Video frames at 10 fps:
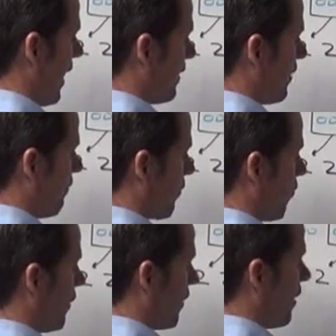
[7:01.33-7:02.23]
at number
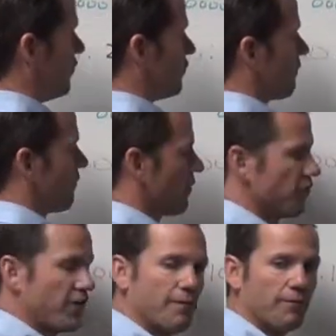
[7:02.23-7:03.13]
100, for
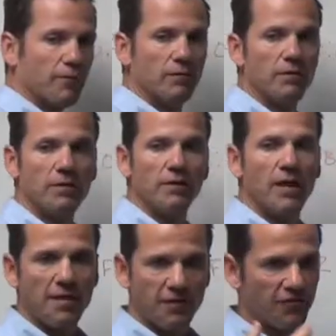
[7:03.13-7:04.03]
example,
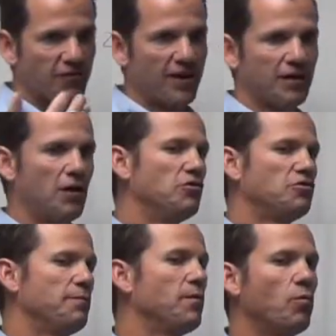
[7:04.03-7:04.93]
and then the second host
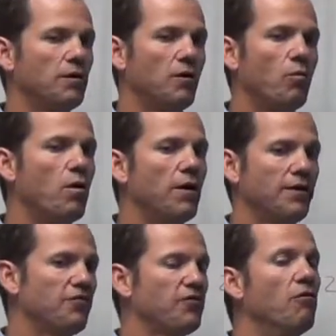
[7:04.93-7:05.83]
would be 101
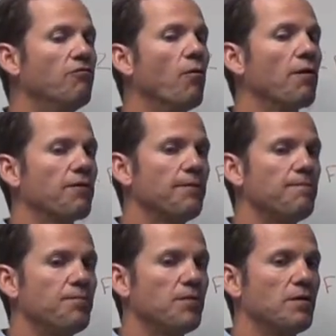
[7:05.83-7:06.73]
and so forth.
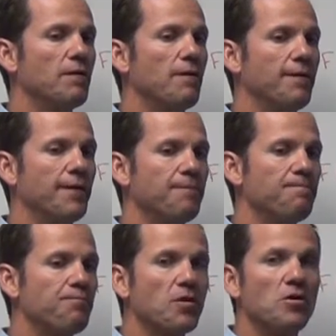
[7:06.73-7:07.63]

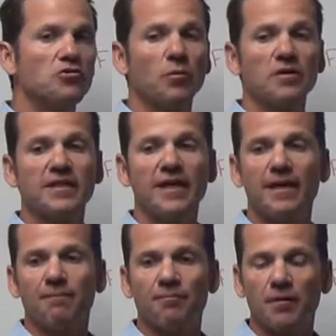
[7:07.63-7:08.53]
So once
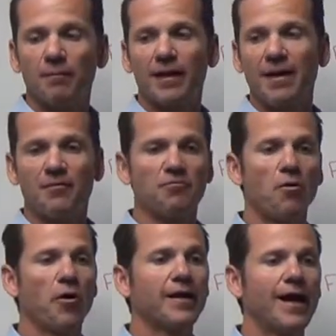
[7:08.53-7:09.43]
again, my name is
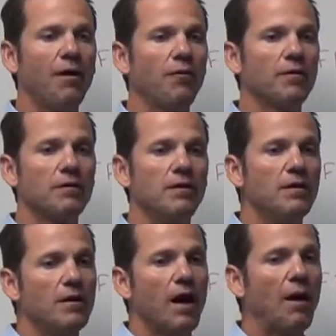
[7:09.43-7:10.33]
Mark Hauer.
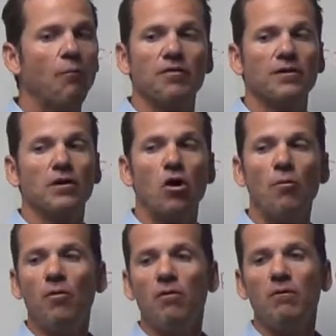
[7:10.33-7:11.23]
I'm with
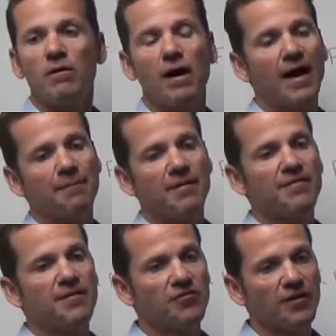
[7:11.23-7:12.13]
Global
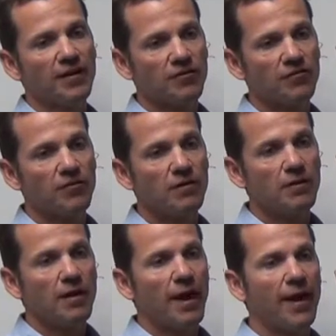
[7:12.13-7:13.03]
IPv6,
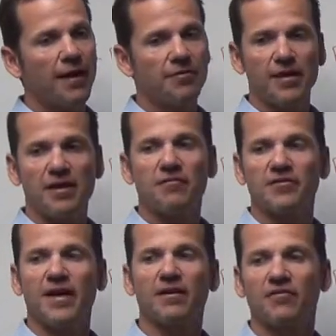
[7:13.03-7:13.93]
and thank you for
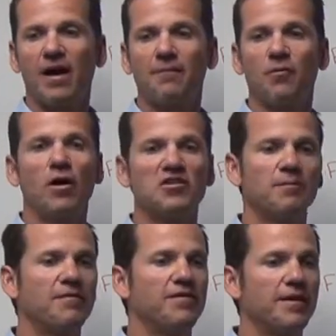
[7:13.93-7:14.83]
taking the time to watch
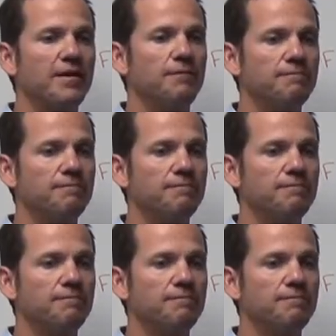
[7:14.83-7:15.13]
my video.